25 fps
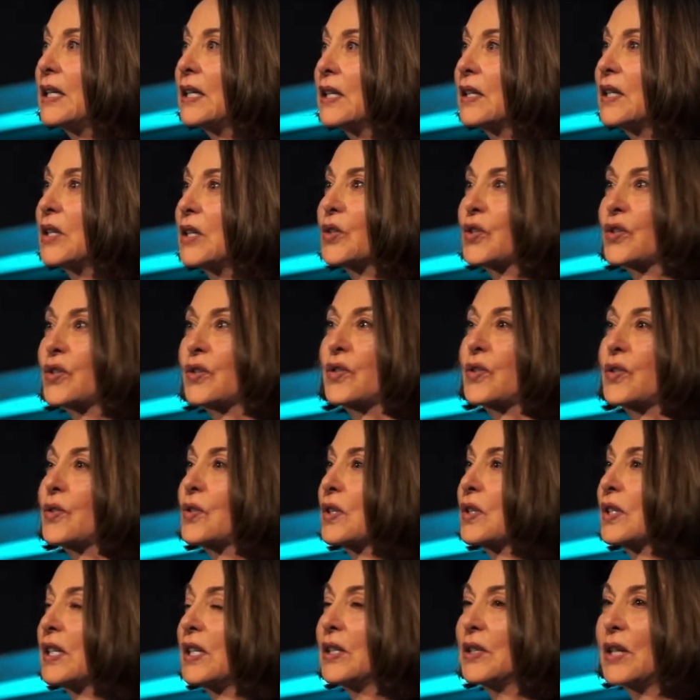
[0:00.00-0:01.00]
There's
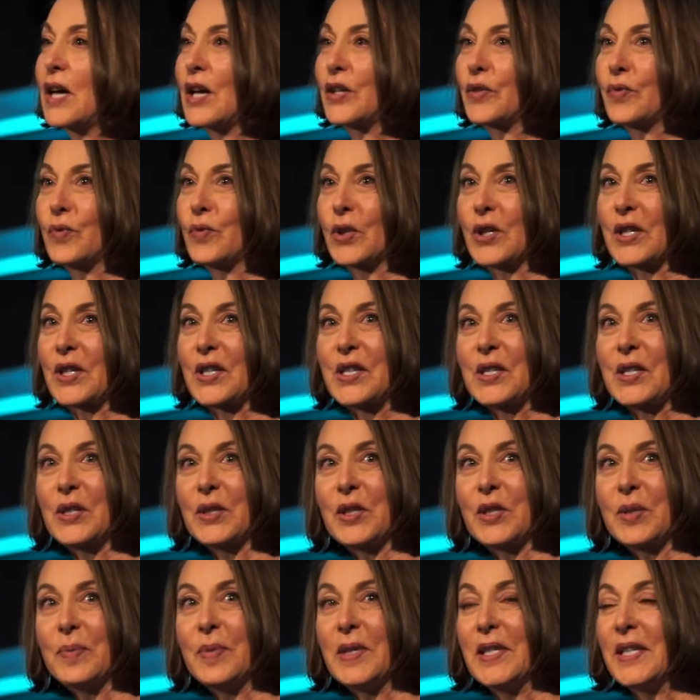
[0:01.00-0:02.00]
certainly a lot of work still
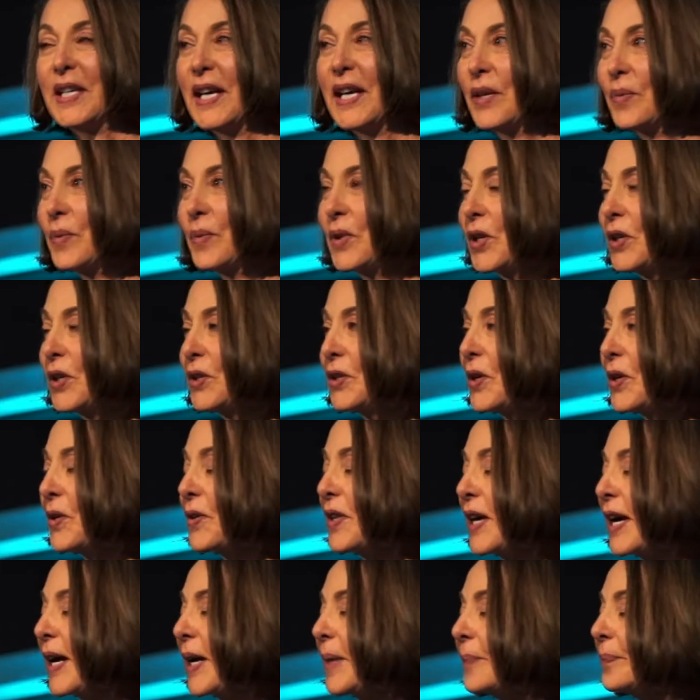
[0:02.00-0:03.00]
to be done, we all know
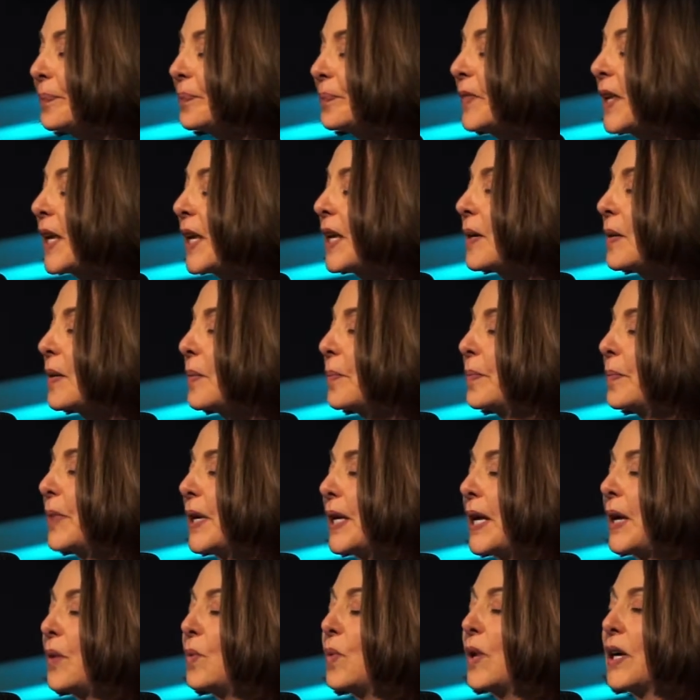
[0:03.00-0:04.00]
that.
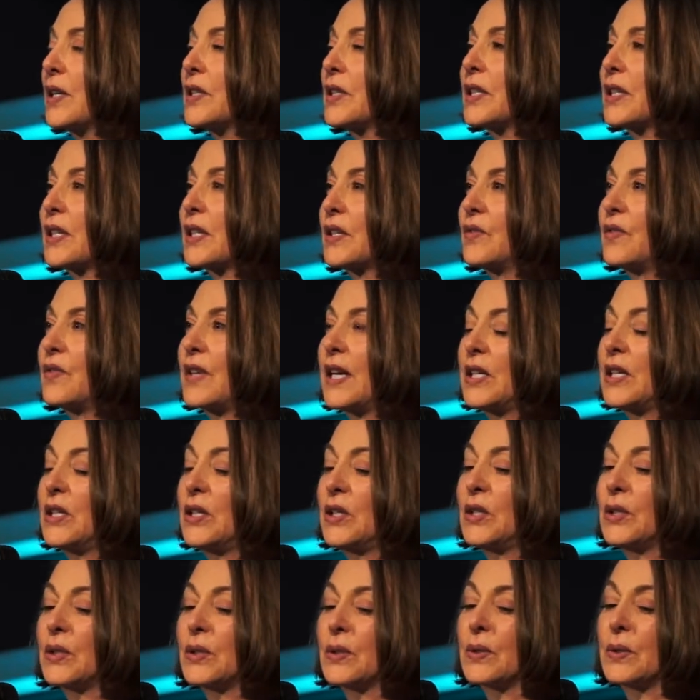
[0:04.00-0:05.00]
But I want to convey to
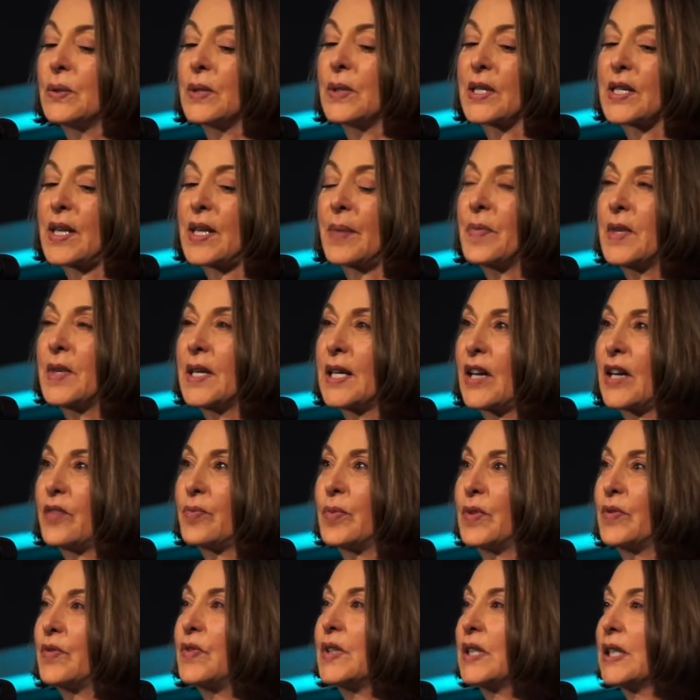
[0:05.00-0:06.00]
you something I've
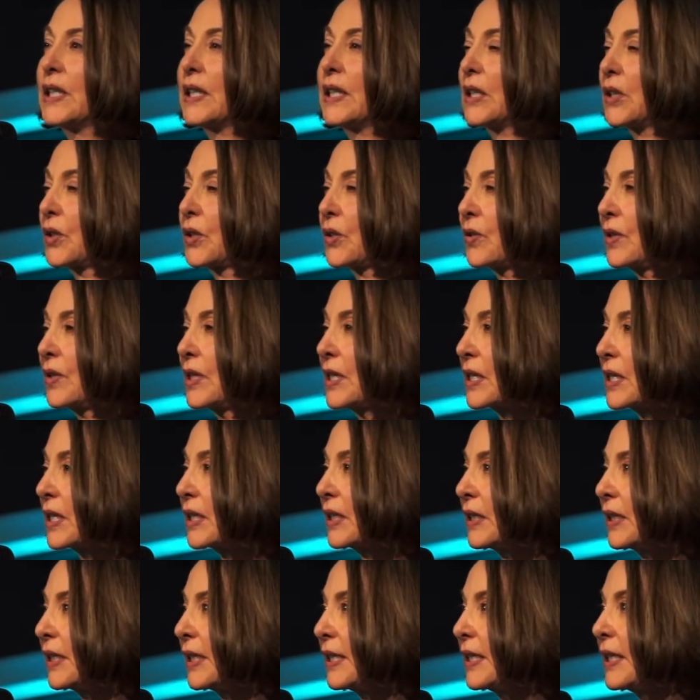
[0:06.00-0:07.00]
been feeling
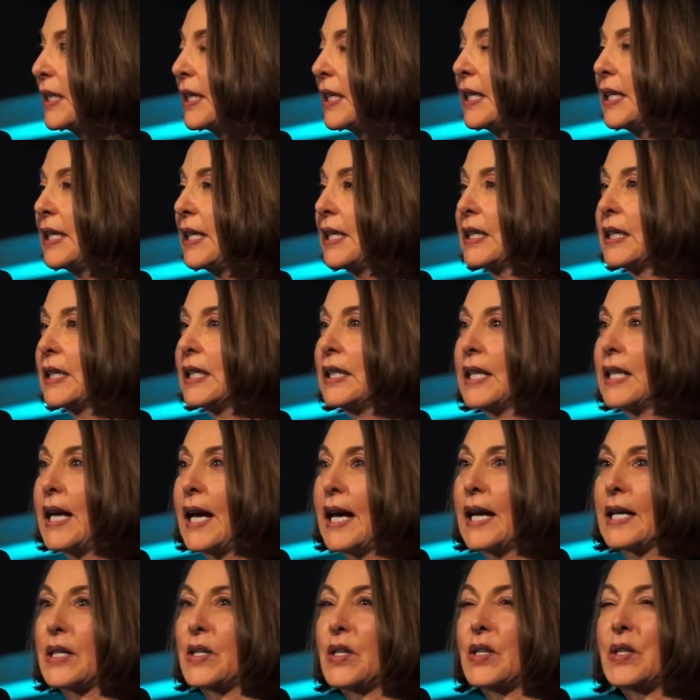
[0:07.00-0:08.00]
increasingly in the
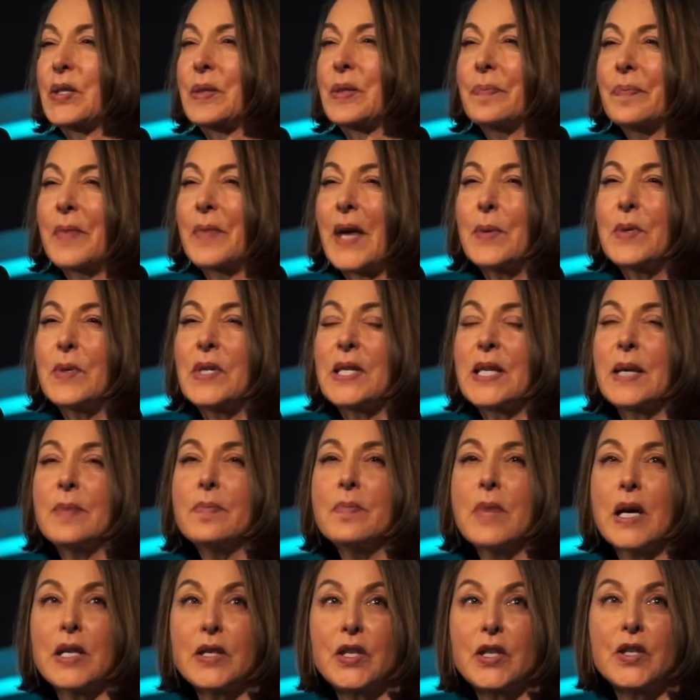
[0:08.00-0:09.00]
last, I would say
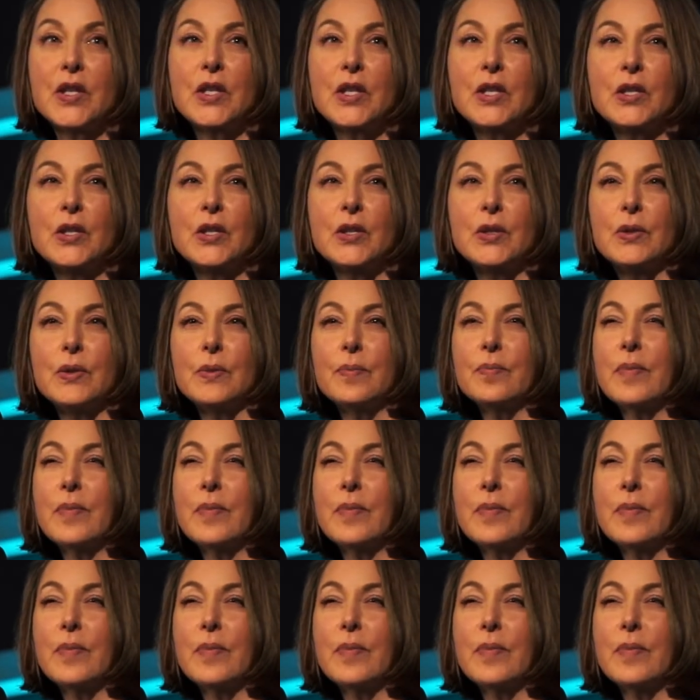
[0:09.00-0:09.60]
months to